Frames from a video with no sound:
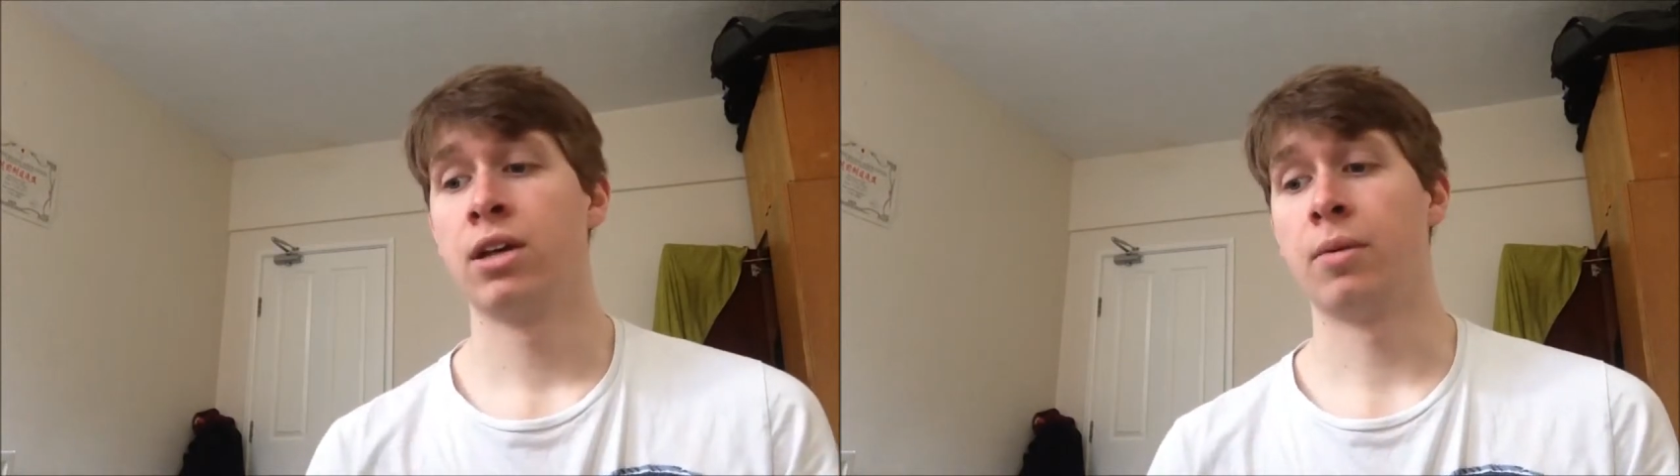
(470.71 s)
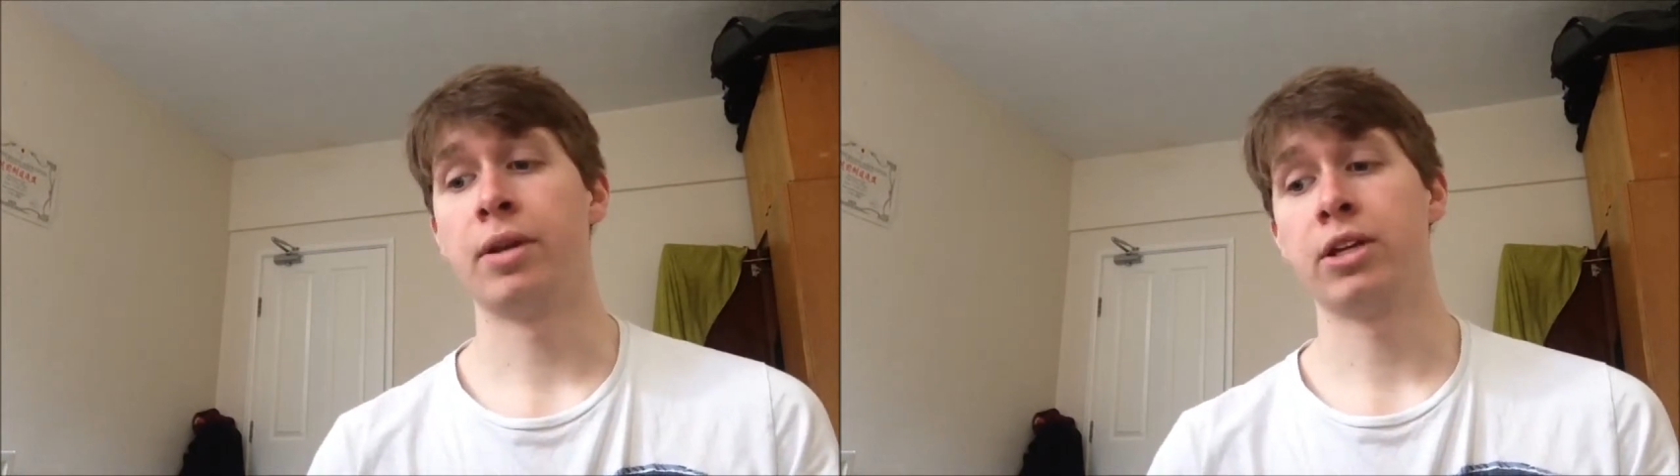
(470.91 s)

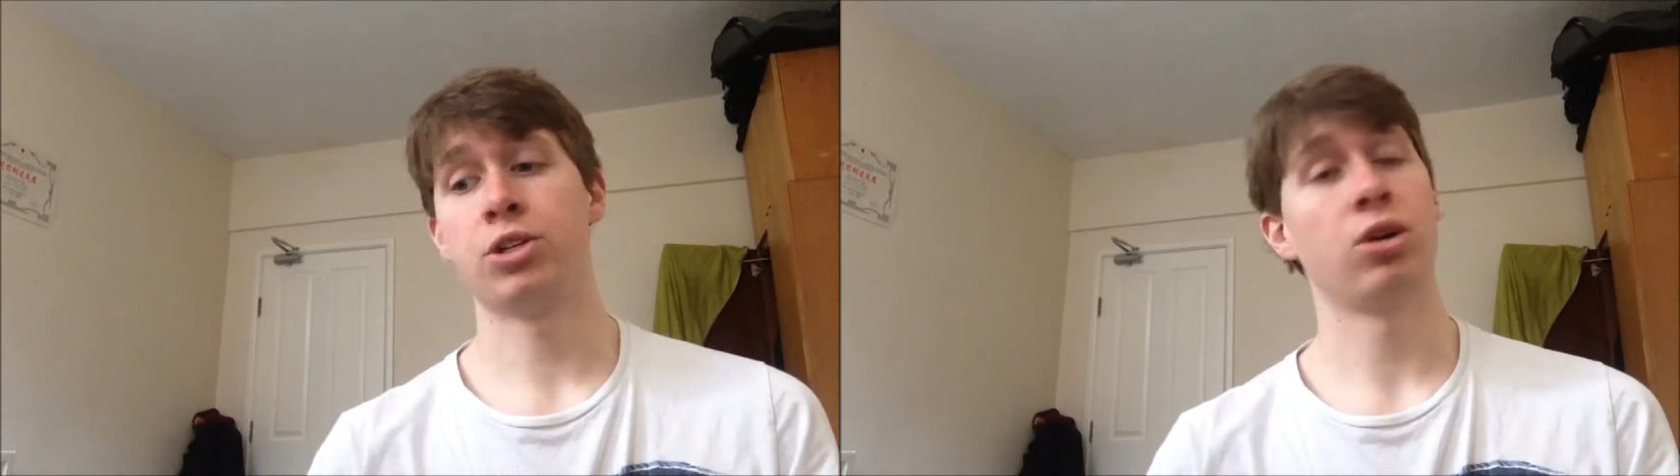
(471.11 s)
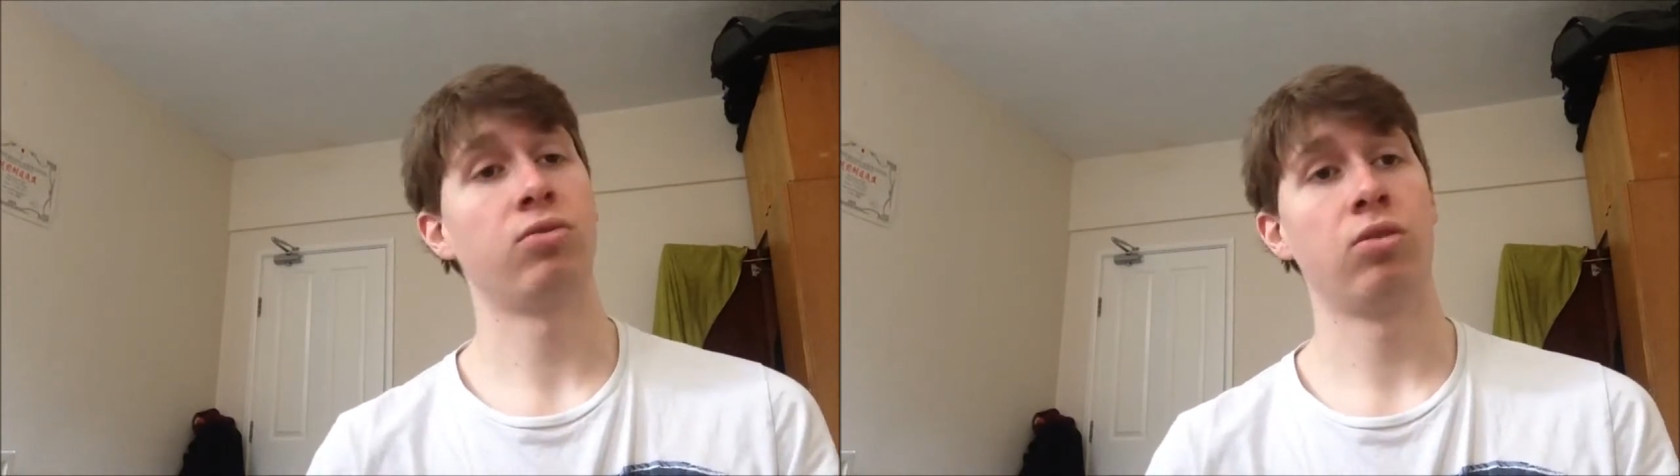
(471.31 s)
I'm only going to
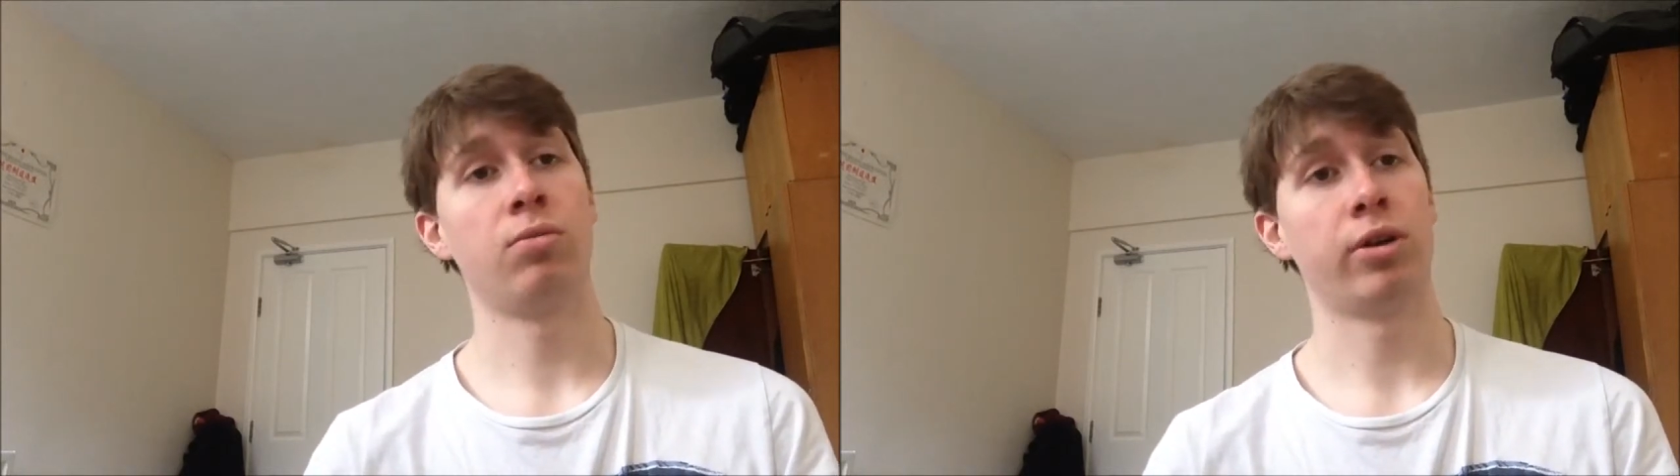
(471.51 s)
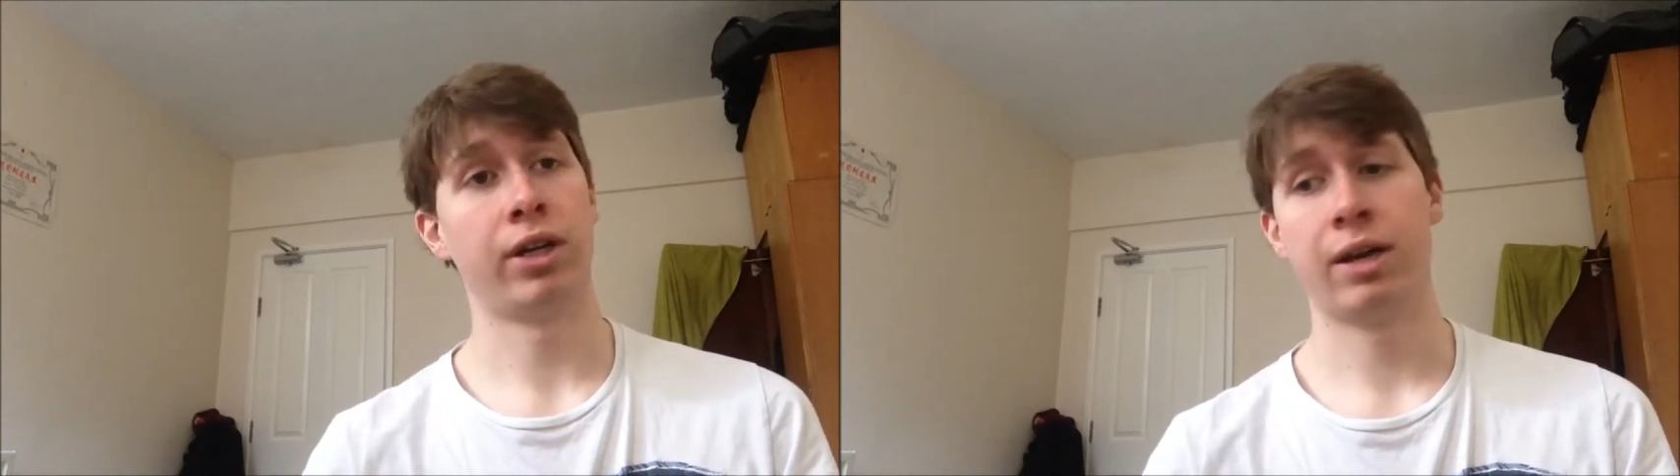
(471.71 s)
show off one
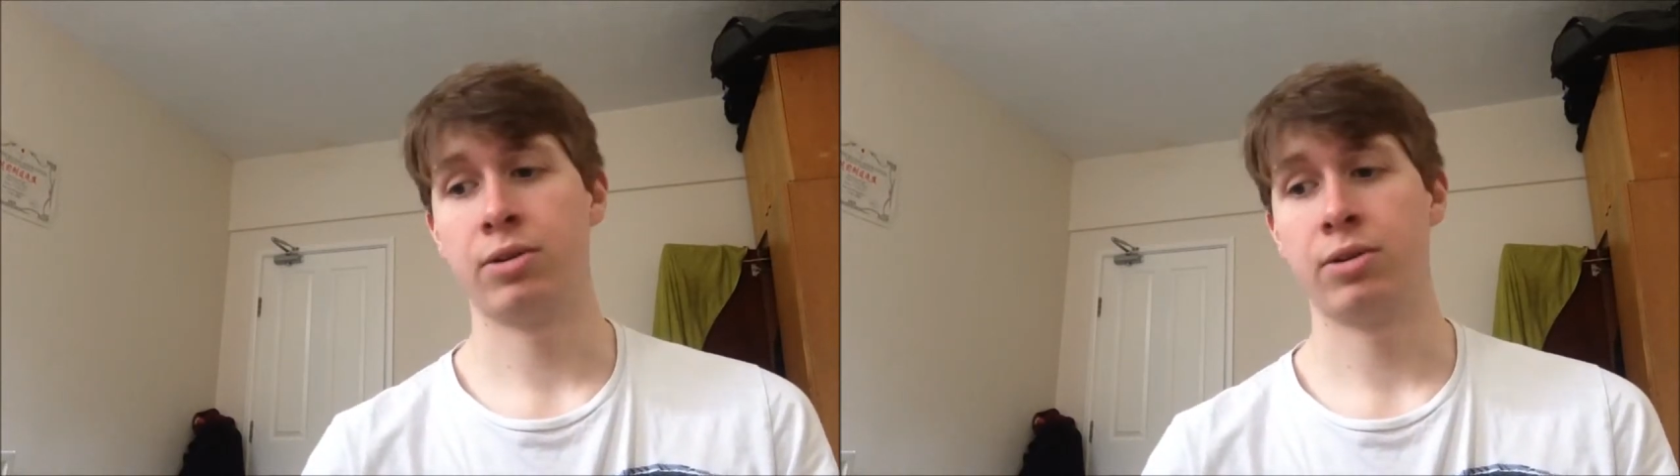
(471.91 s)
model here,